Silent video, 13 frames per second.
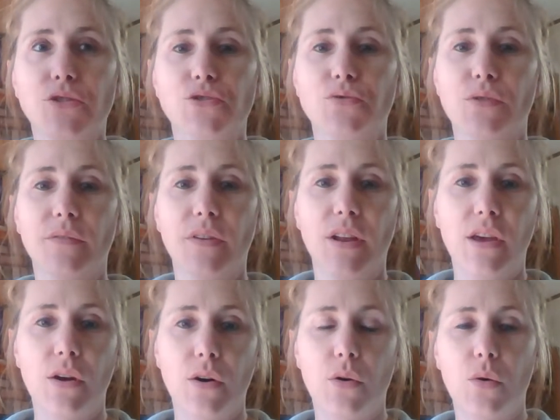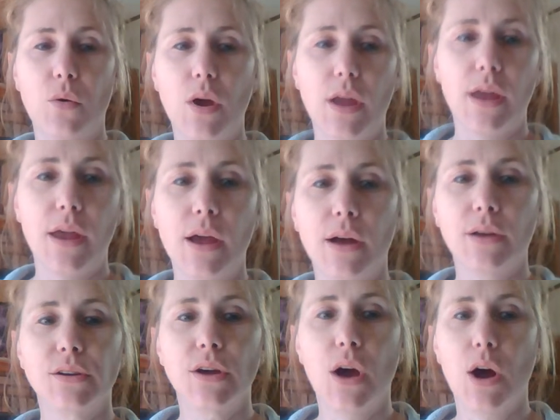do a video
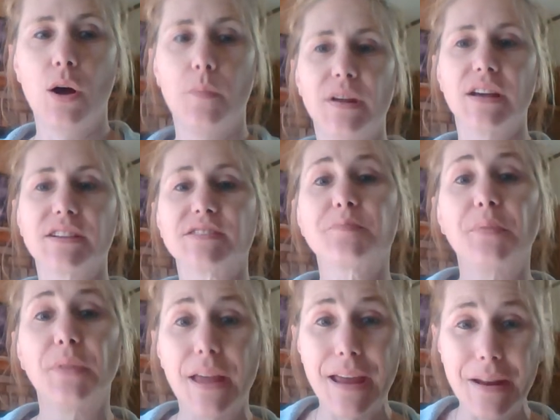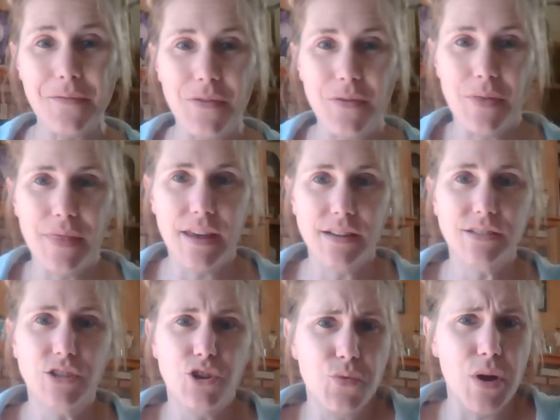and explain a few
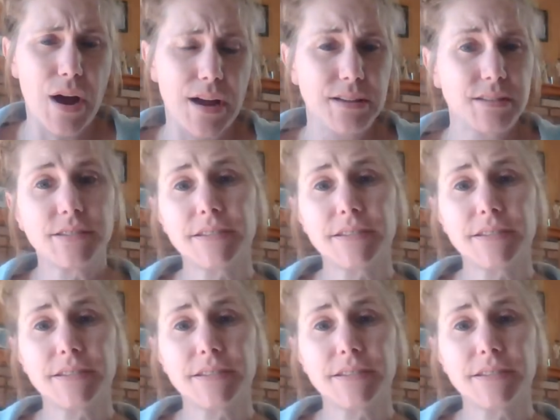things to you guys.